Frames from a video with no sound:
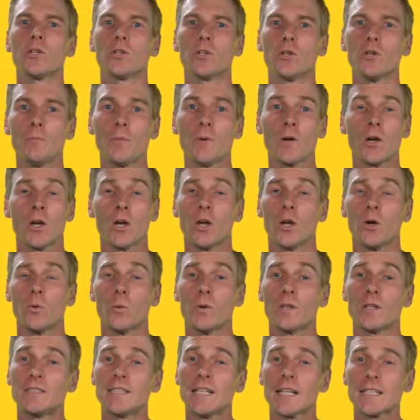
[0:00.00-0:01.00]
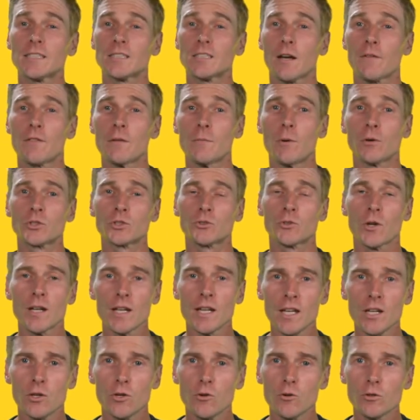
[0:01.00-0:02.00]
the loop with 6 of the most
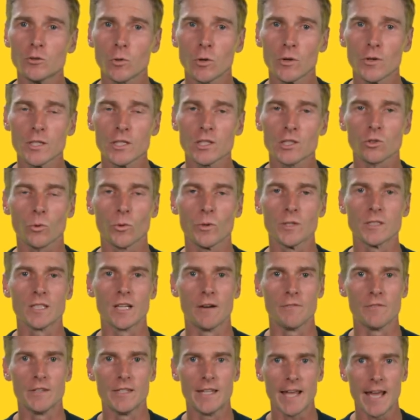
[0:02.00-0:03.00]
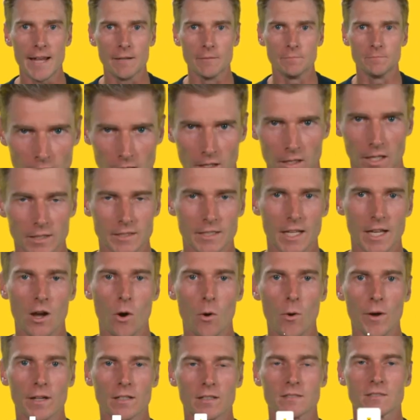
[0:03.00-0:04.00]
trendy, newsworthy stories of the day. Let's get
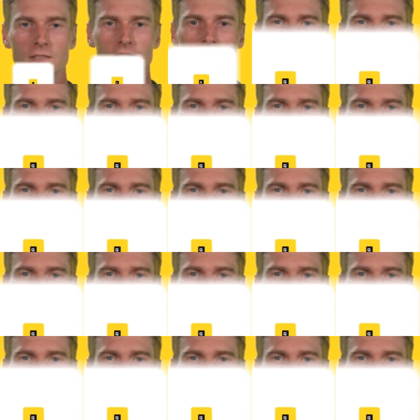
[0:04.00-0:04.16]
going.